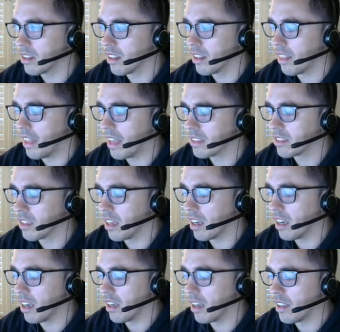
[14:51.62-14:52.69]

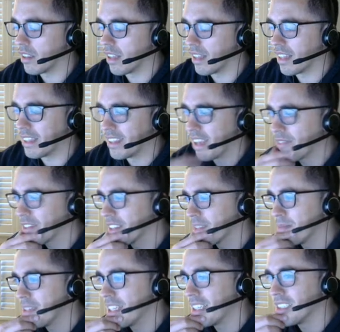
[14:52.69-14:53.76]
definitely
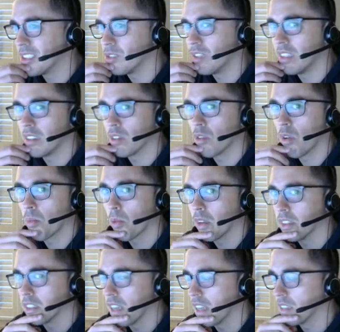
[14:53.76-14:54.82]
means you need to
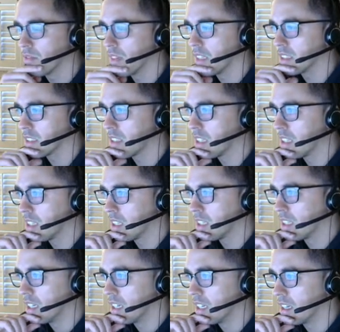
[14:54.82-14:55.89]
incorporate shots faced
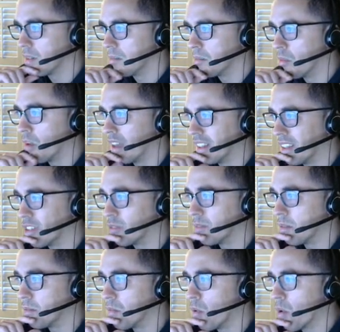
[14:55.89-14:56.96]
a little
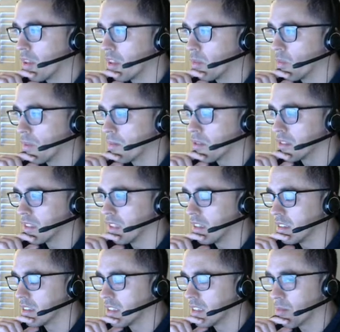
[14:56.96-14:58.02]
bit more than win
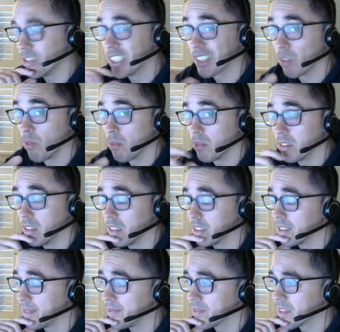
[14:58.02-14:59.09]
percentage, projected win
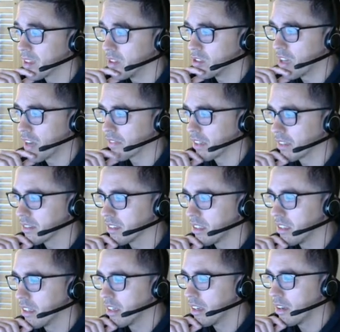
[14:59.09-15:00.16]
percentage on DraftKings.
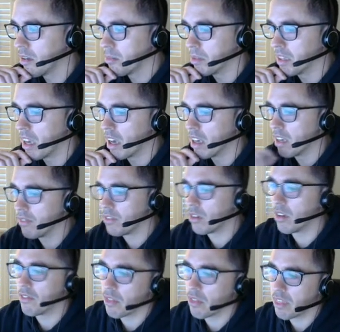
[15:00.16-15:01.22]
But yeah, if
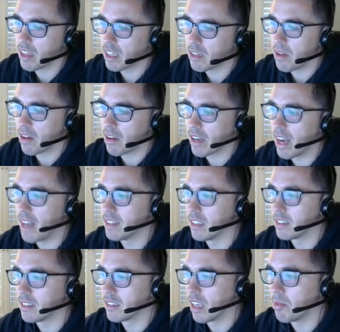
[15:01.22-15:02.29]
you're thinking about
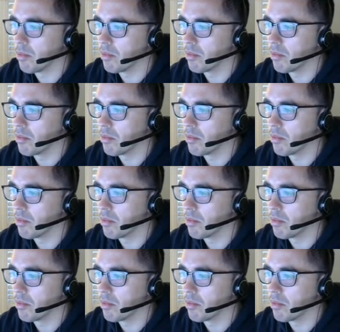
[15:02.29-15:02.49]
contest type,